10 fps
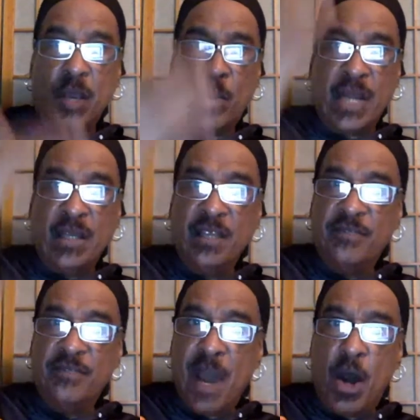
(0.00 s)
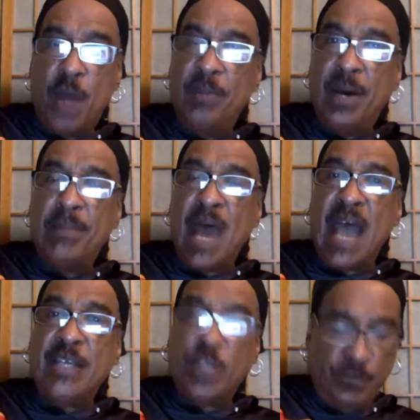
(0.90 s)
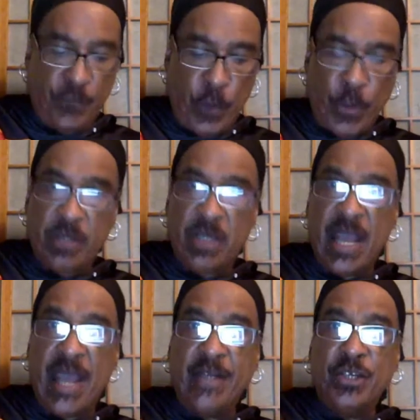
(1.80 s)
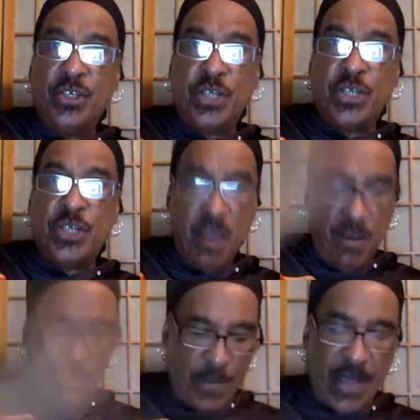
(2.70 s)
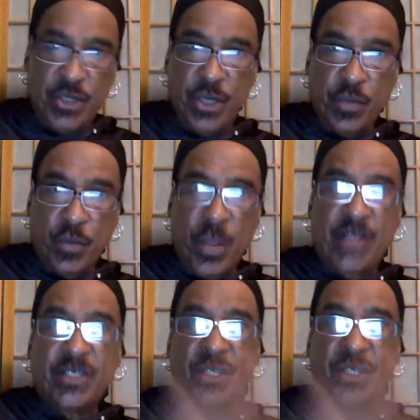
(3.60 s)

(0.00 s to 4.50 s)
When I lift my arm up, I converted the energy from energy at rest